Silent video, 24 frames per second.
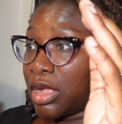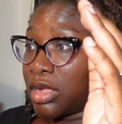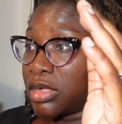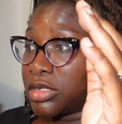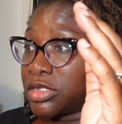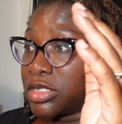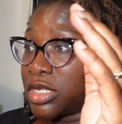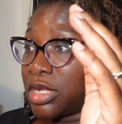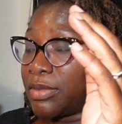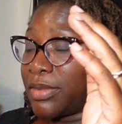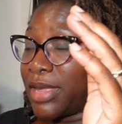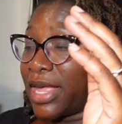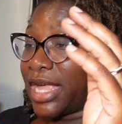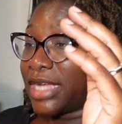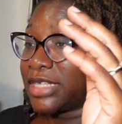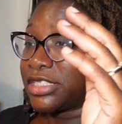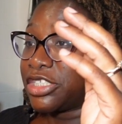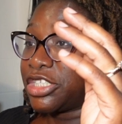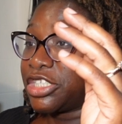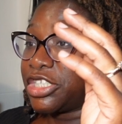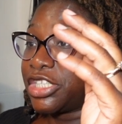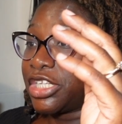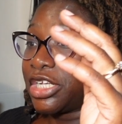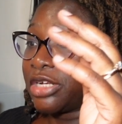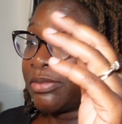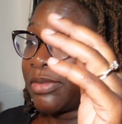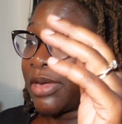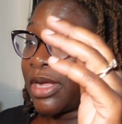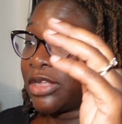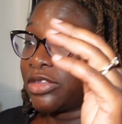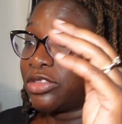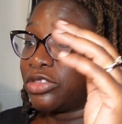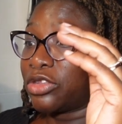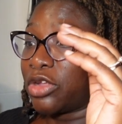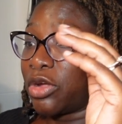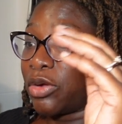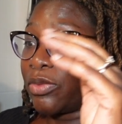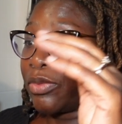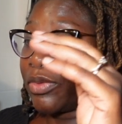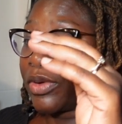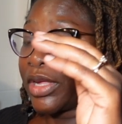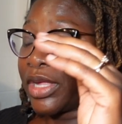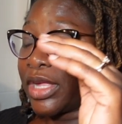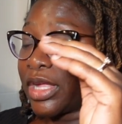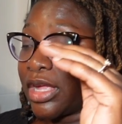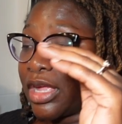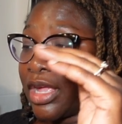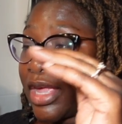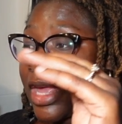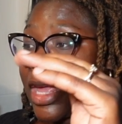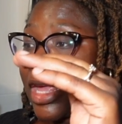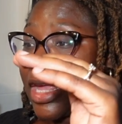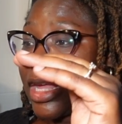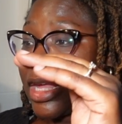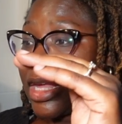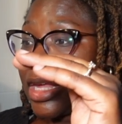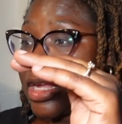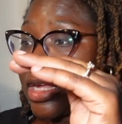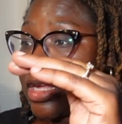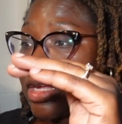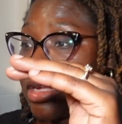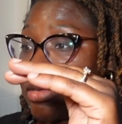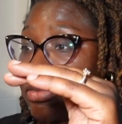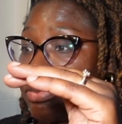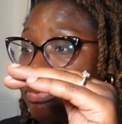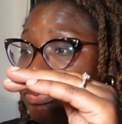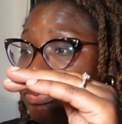So I'm actually thinking about throwing a